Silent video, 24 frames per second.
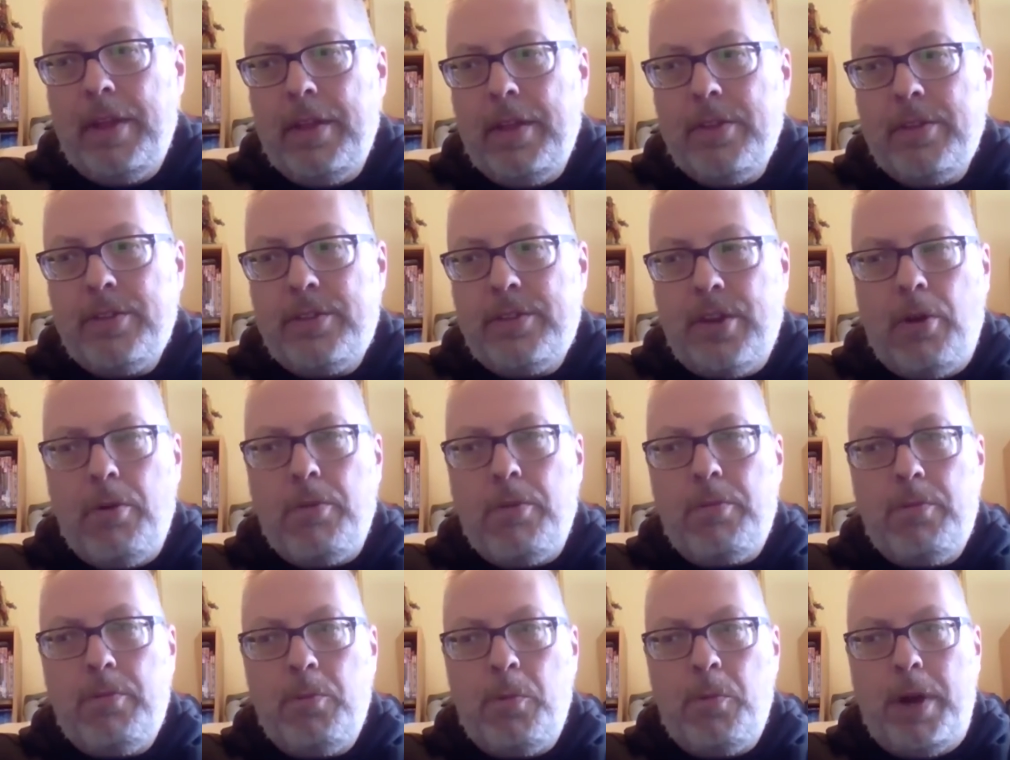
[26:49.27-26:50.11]

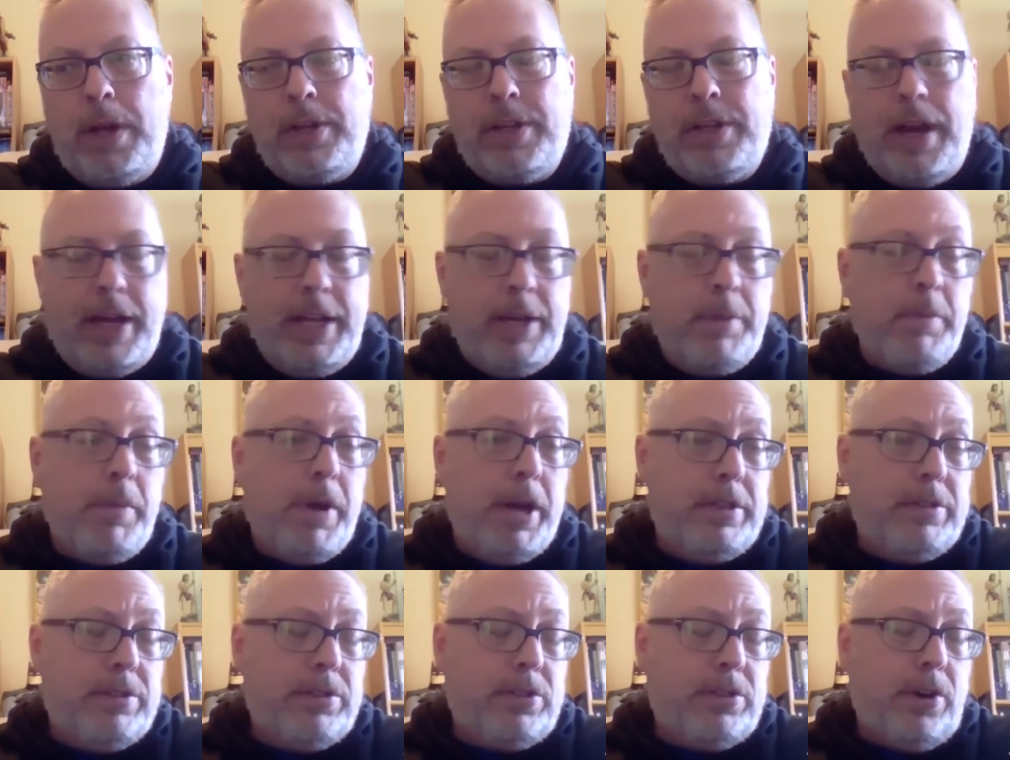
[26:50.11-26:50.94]
So when
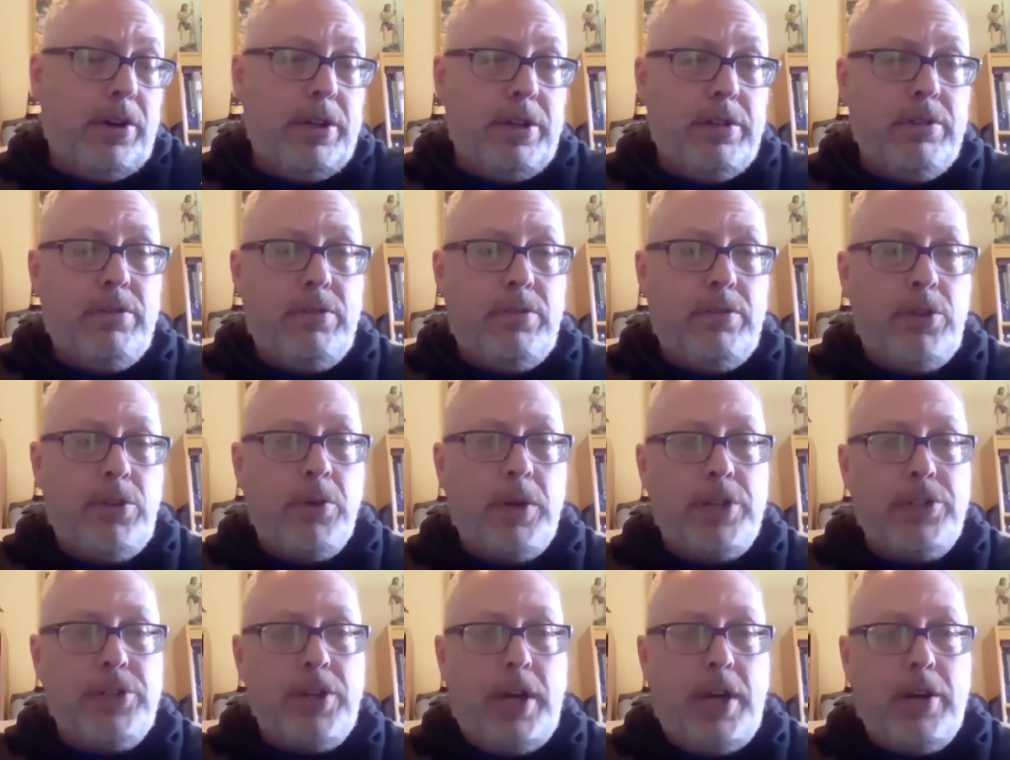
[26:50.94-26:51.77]
Dynamite started
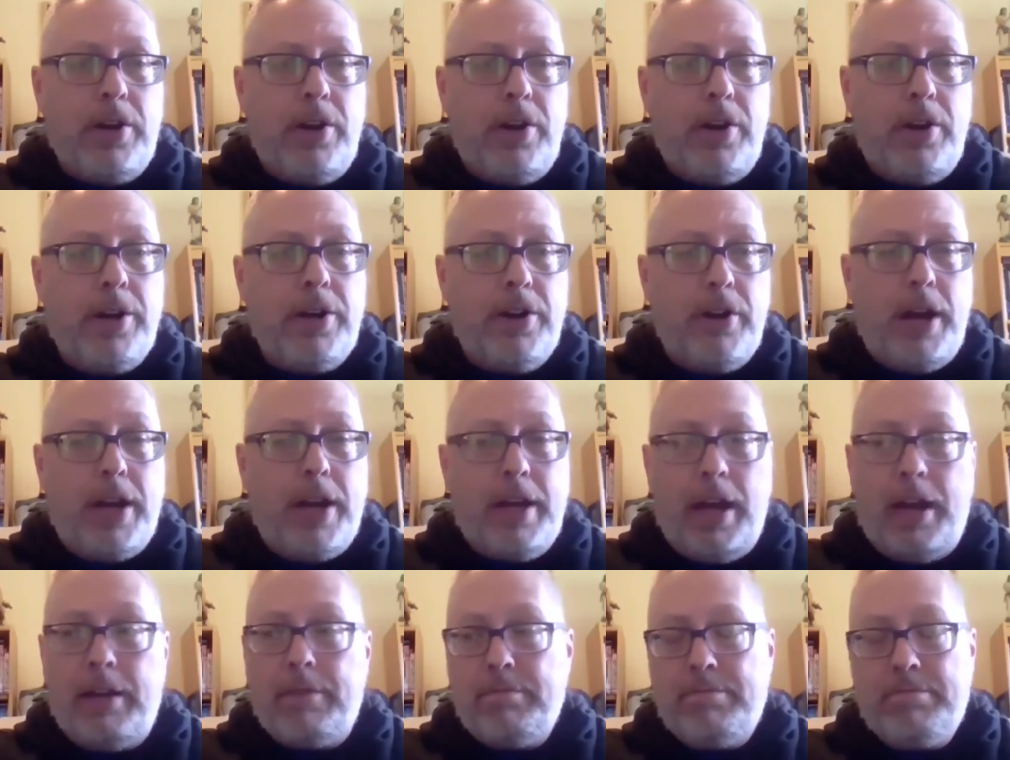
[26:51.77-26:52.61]
doing John Carter, I
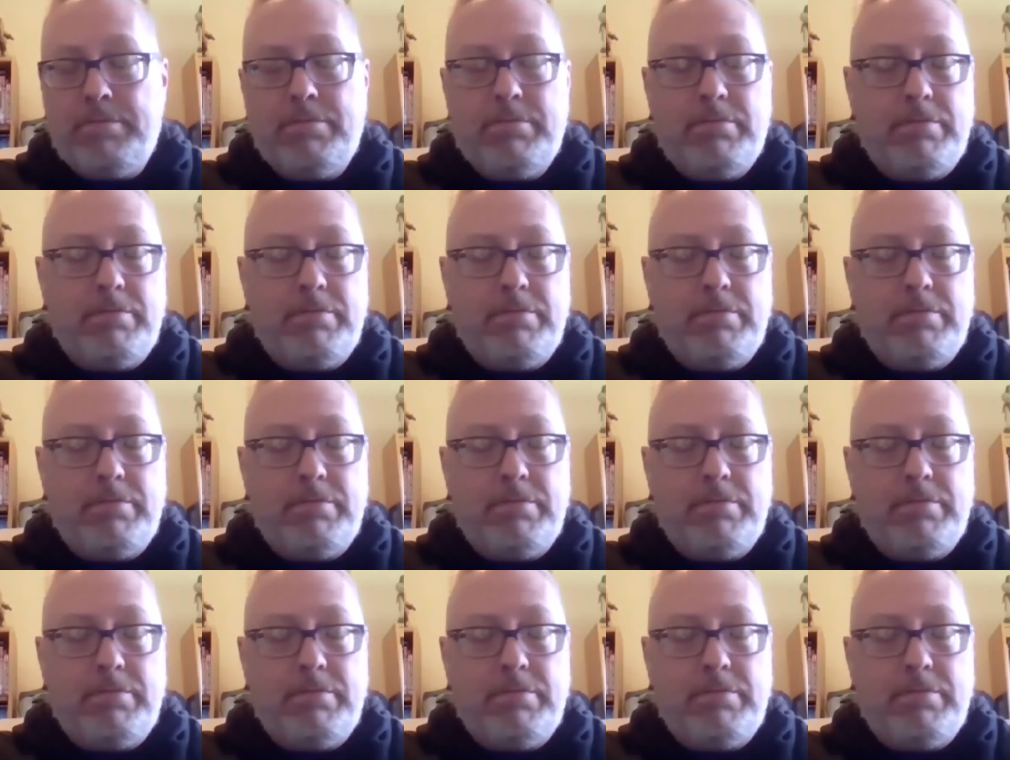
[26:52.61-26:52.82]
got